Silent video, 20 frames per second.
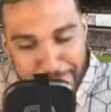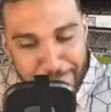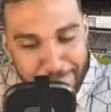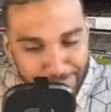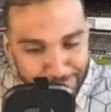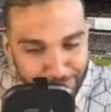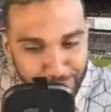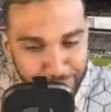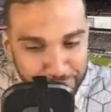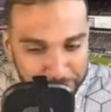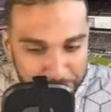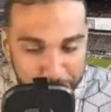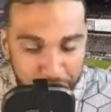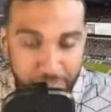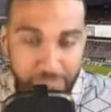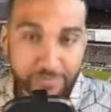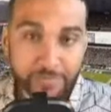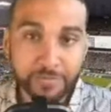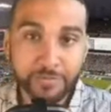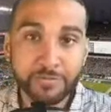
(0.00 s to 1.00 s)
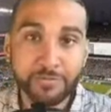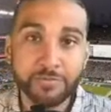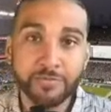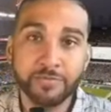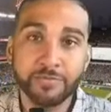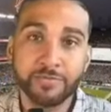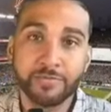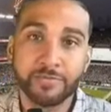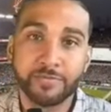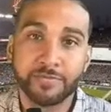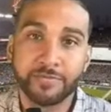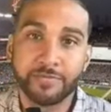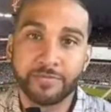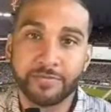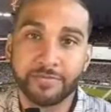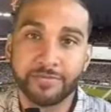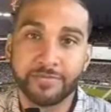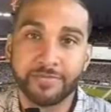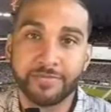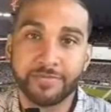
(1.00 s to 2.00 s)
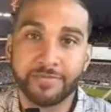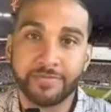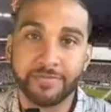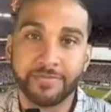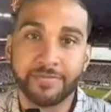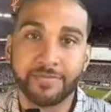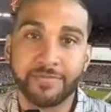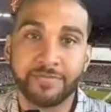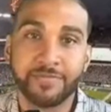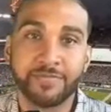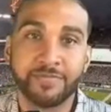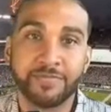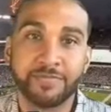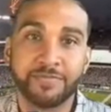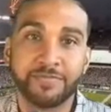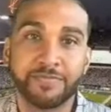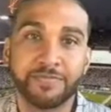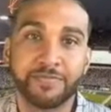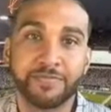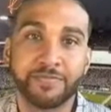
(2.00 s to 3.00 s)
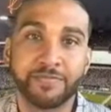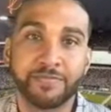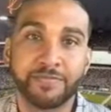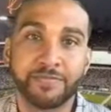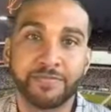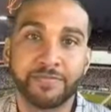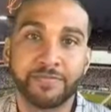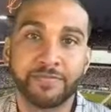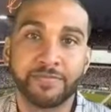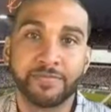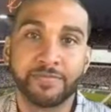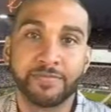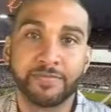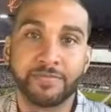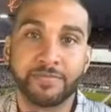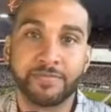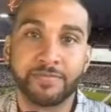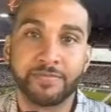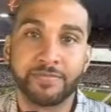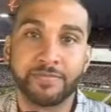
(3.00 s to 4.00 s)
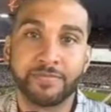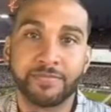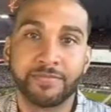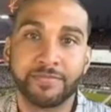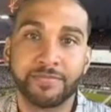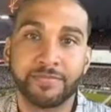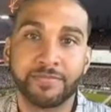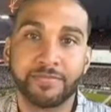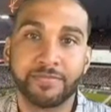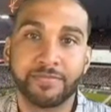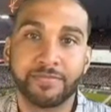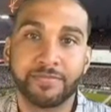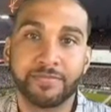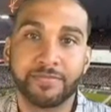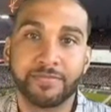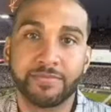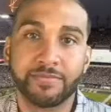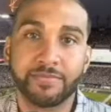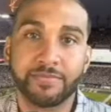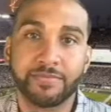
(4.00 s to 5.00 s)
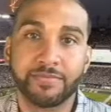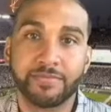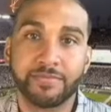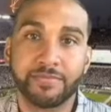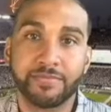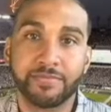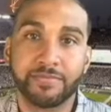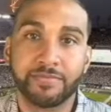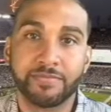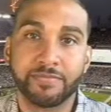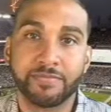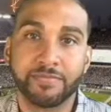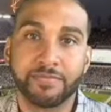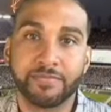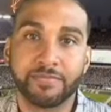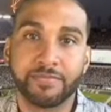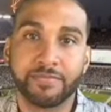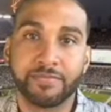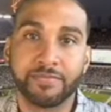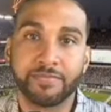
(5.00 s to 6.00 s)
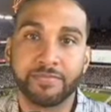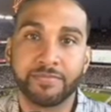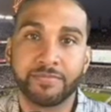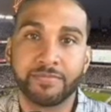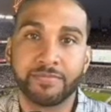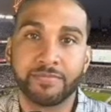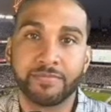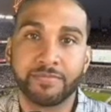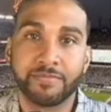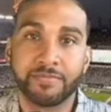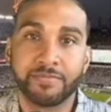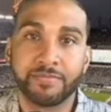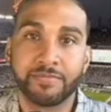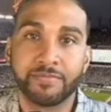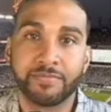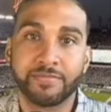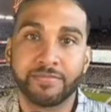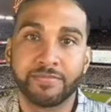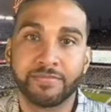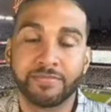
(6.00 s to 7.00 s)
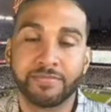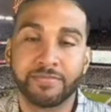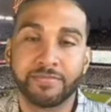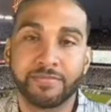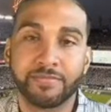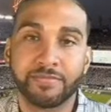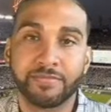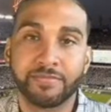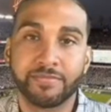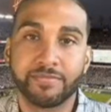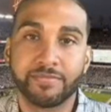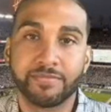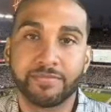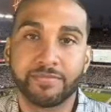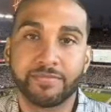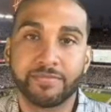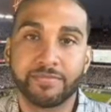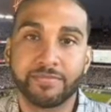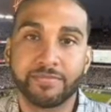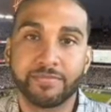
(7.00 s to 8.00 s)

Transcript: The person shown says nothing.